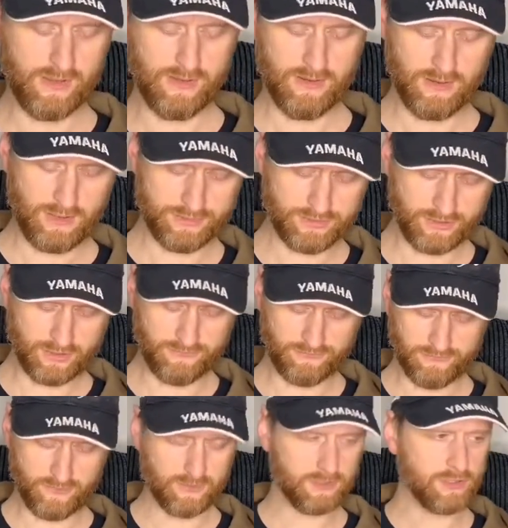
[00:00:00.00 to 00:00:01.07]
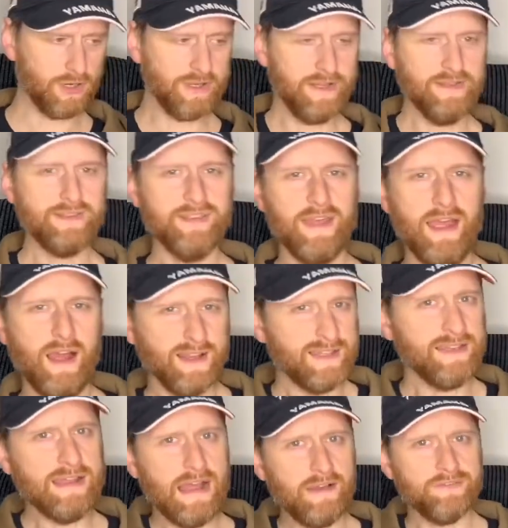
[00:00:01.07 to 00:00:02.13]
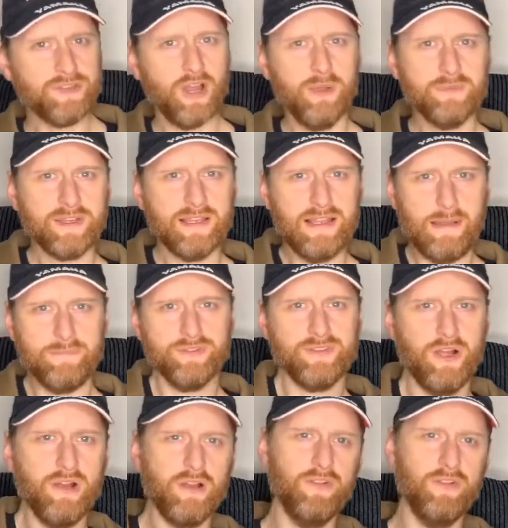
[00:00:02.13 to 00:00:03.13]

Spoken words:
I sort of got into there. I didn't have time to collapse stock.